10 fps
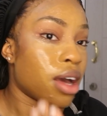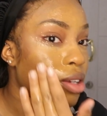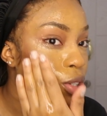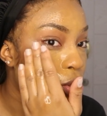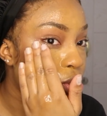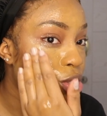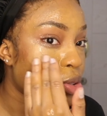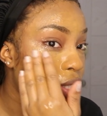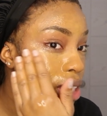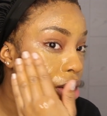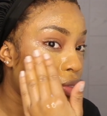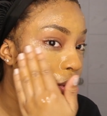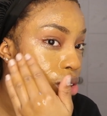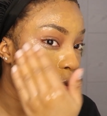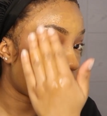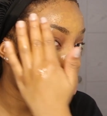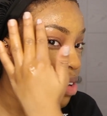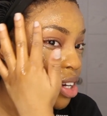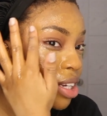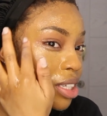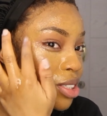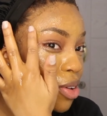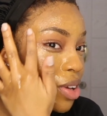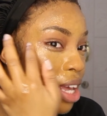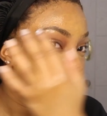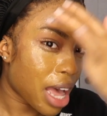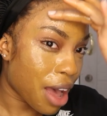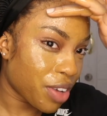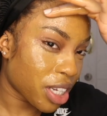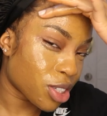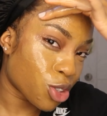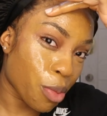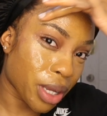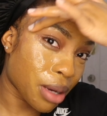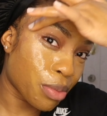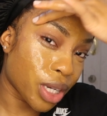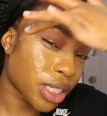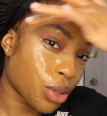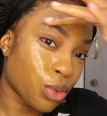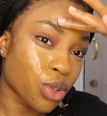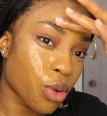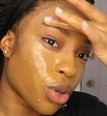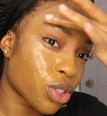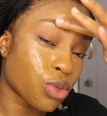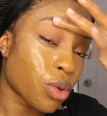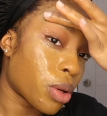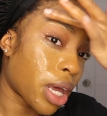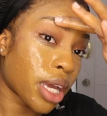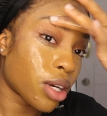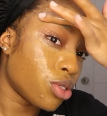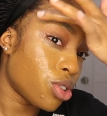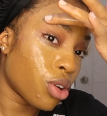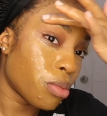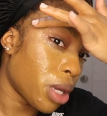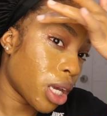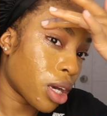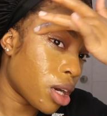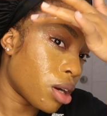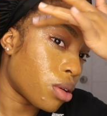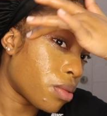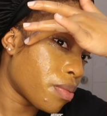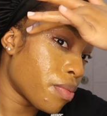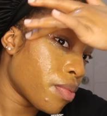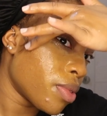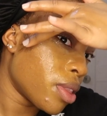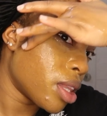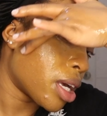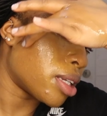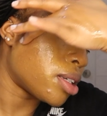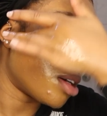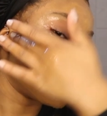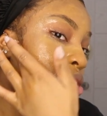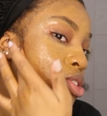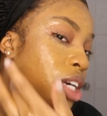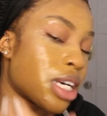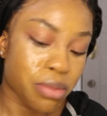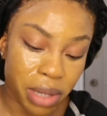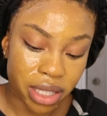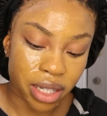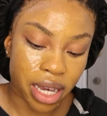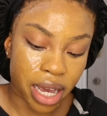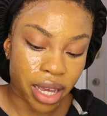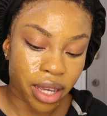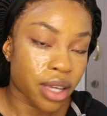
you know, just doing sit down videos. It'll be very girly. So I think this is a topic that boys can also watch as well. Like, could you lot meet a girl? And girls, could you guys meet a guy?